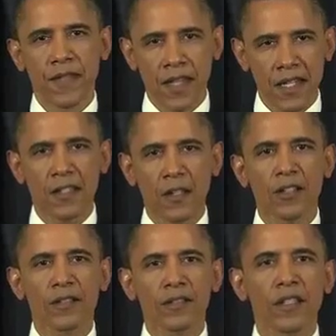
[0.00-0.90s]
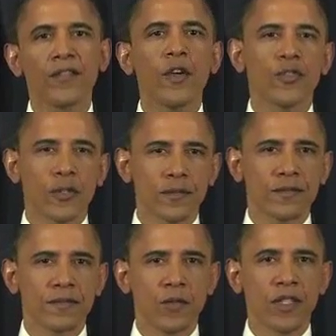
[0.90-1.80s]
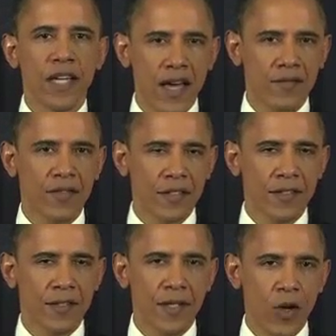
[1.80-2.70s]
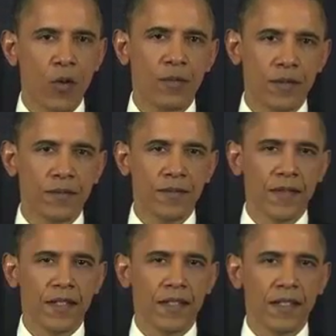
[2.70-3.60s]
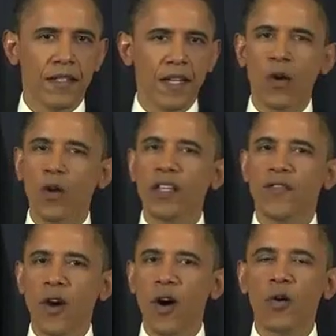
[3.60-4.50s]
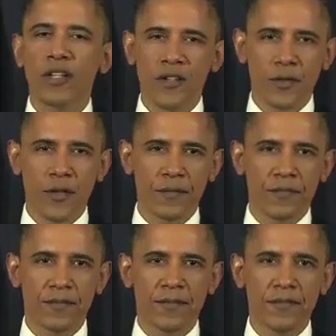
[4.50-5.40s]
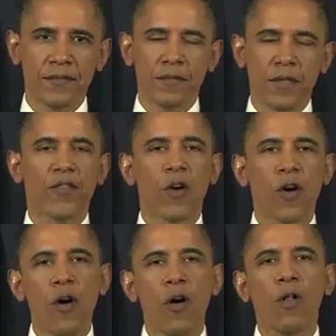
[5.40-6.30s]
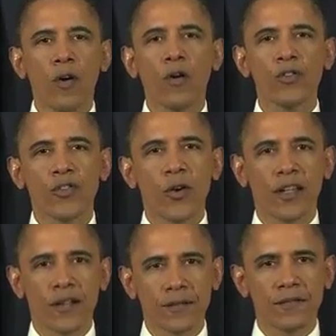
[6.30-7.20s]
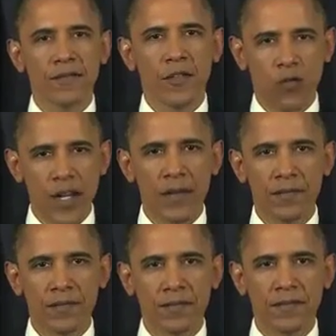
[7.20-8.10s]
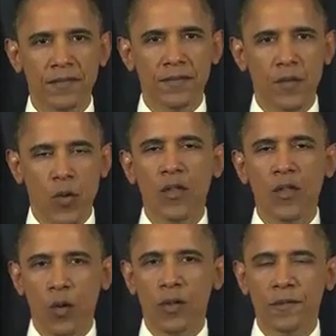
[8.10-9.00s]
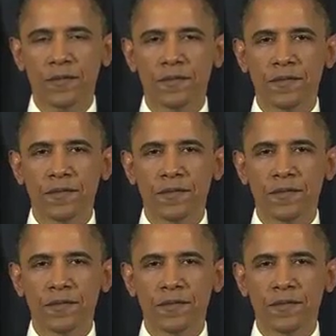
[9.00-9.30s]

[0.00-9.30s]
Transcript: Let us look to the future with confidence and hope, not only for our own country, but for all those yearning for freedom around the world.